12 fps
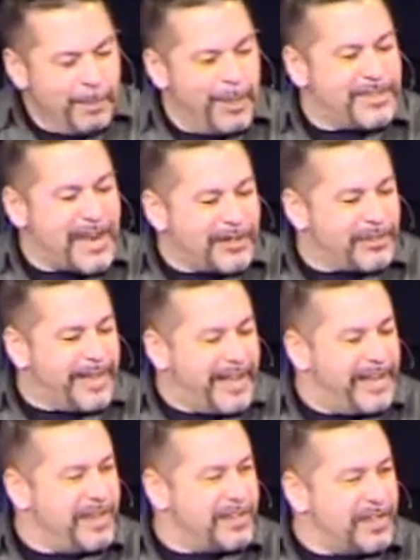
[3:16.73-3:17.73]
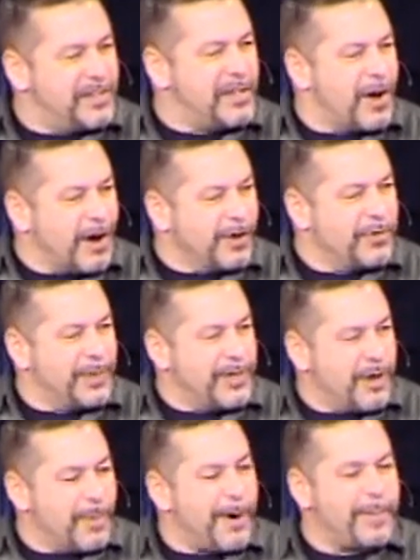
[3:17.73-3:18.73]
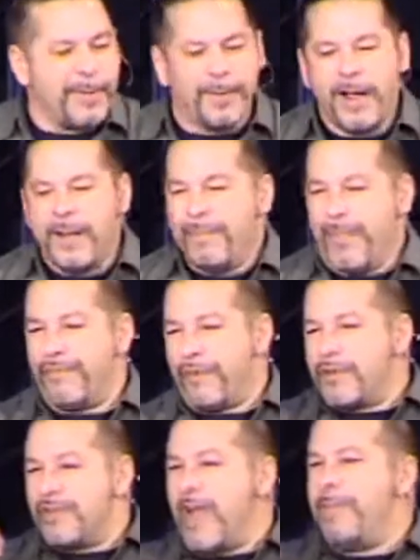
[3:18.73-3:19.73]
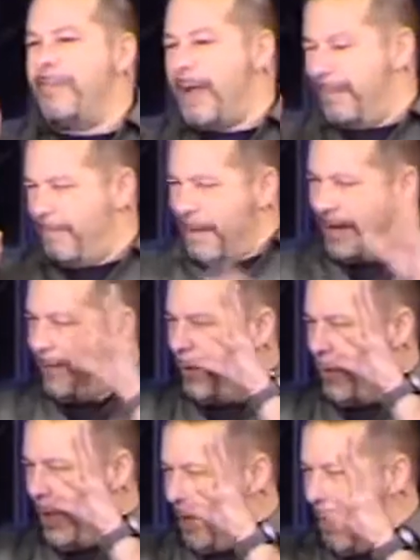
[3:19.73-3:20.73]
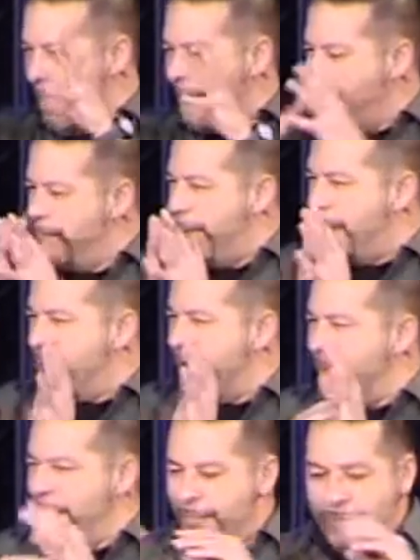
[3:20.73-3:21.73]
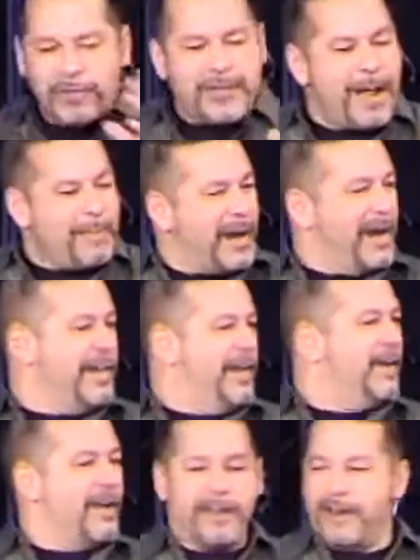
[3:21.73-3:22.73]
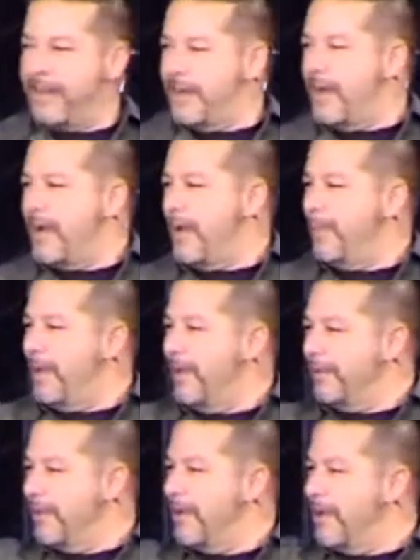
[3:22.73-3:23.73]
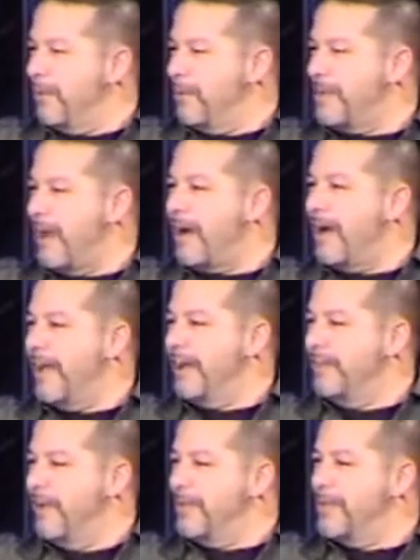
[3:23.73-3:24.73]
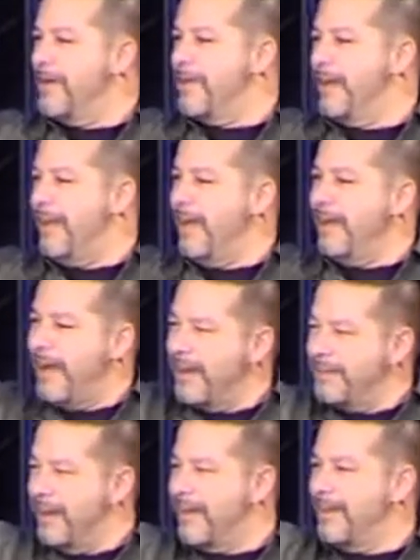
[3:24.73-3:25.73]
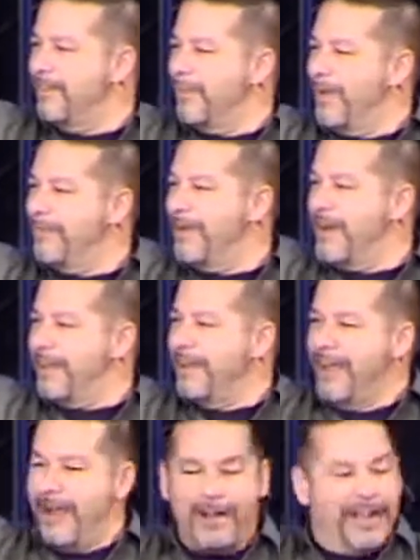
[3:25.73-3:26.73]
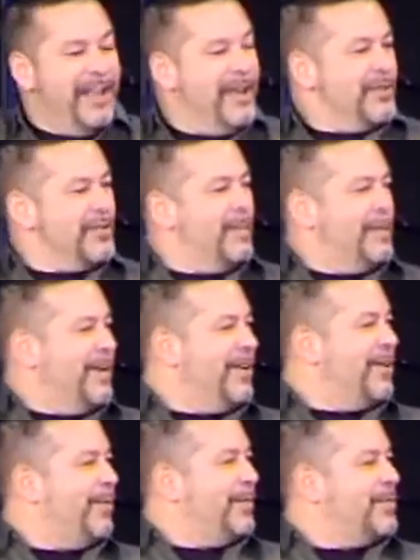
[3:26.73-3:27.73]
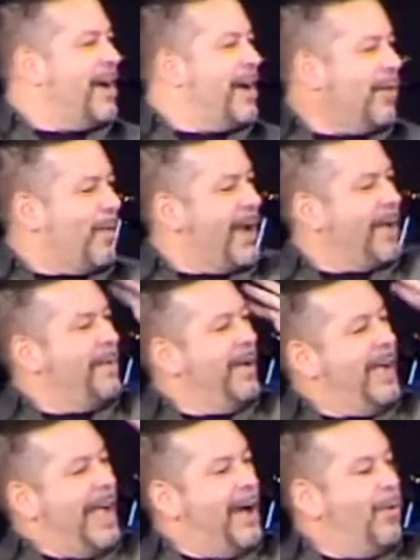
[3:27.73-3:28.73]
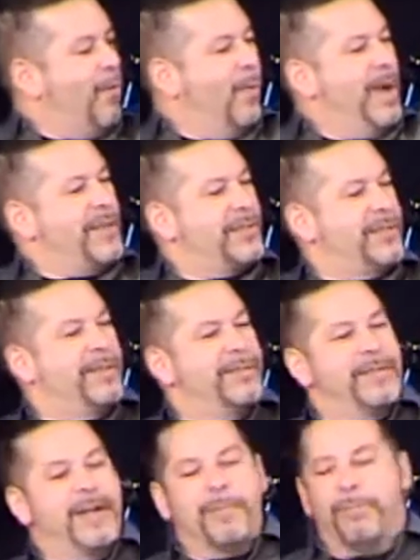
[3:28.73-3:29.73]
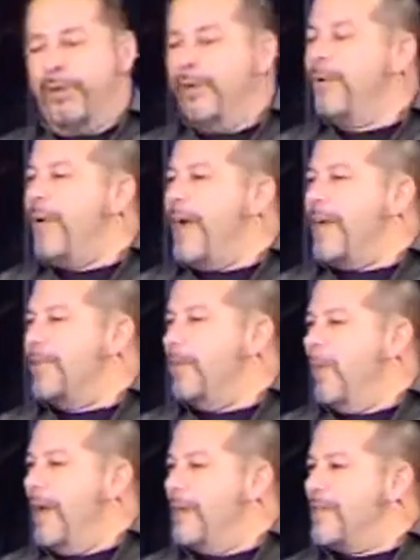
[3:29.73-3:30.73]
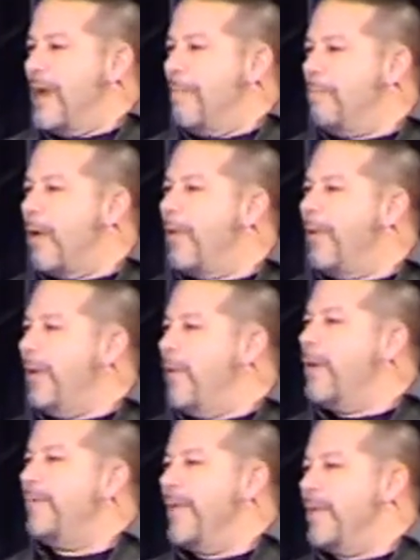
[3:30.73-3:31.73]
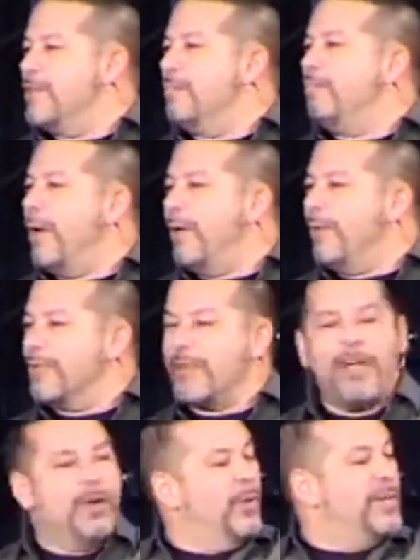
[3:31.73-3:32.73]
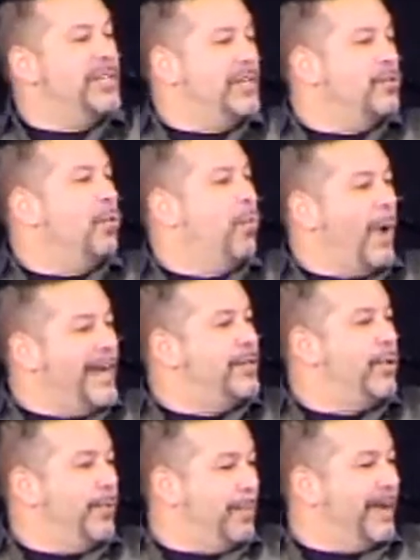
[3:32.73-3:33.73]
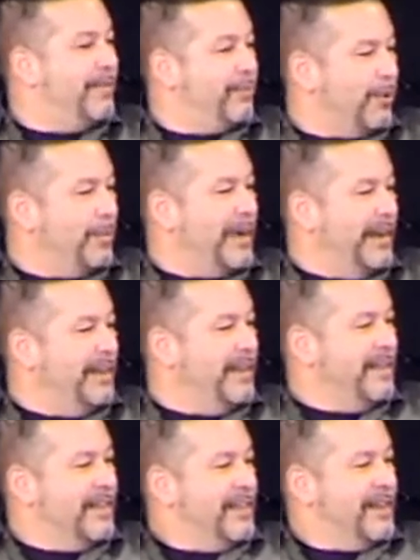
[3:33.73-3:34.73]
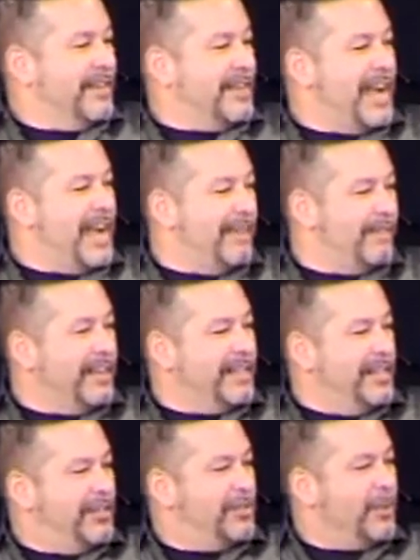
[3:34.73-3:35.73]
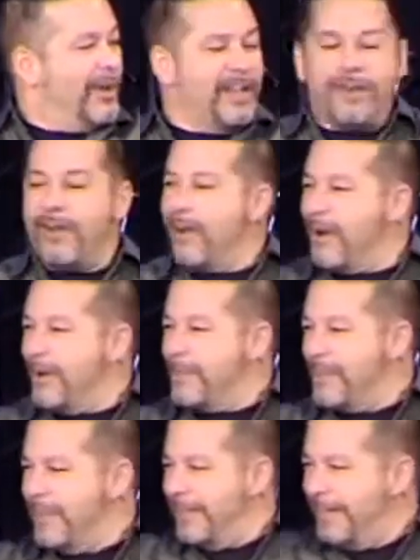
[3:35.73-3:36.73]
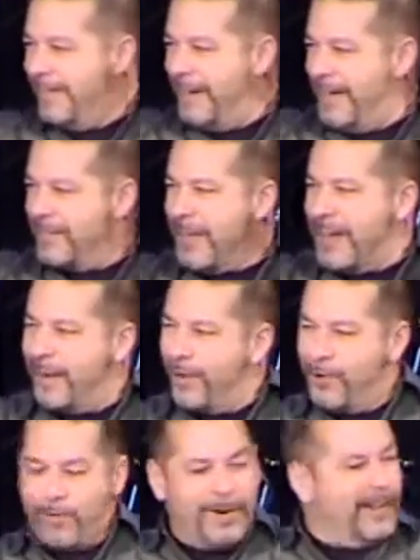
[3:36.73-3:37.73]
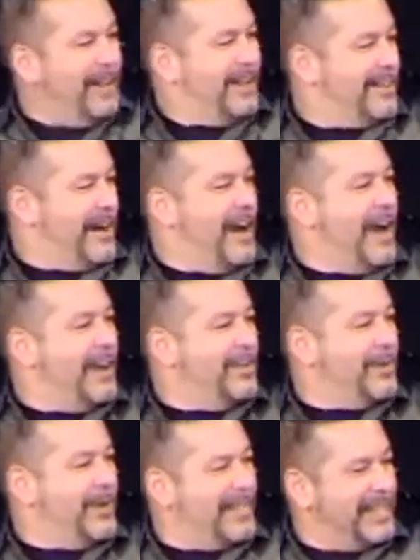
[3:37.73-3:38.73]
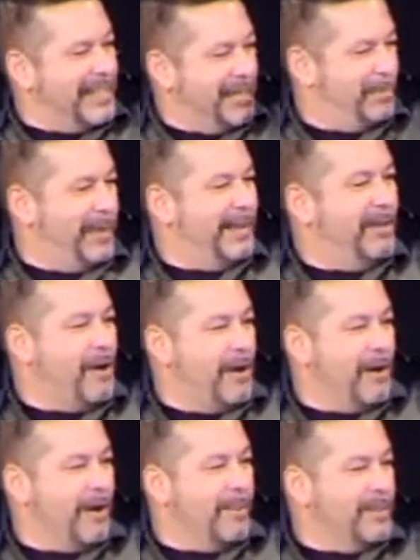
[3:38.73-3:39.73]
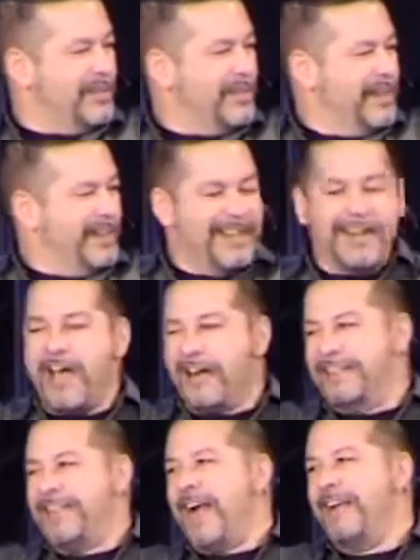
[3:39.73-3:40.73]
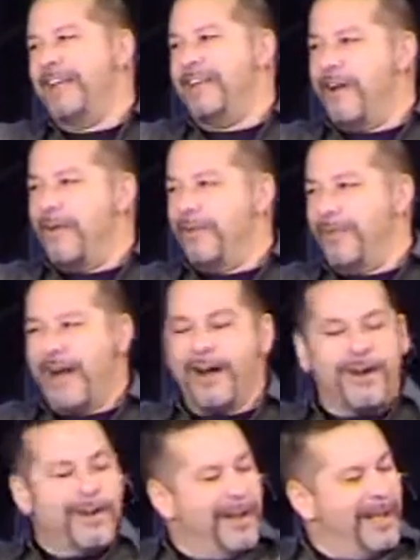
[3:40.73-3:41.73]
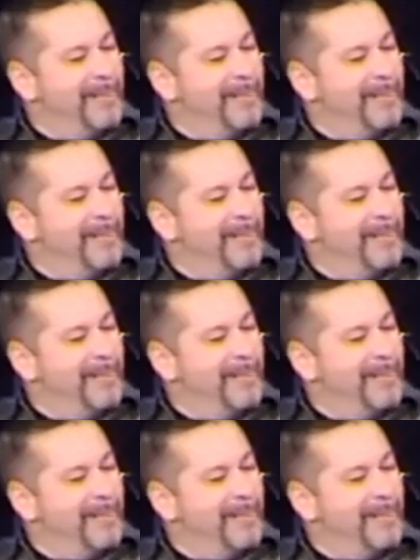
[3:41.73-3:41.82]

but it's actually, it is, it's an archery term. I remember the first time, i give you a, a good picture of it. The first time that I deer hunted in Iowa, deer hunted with Todd, who's here today. Hi, Todd. Wave your hand. Okay, so I'm deer hunting with Todd. We're out, out west of uh, Bluegrass a ways, and I'm borrowing one of his bows, which is way too big for me because I have like these short little arms and he's like a gorilla, all right? So he's got these big long arms. They're not exactly a knuckle dragger.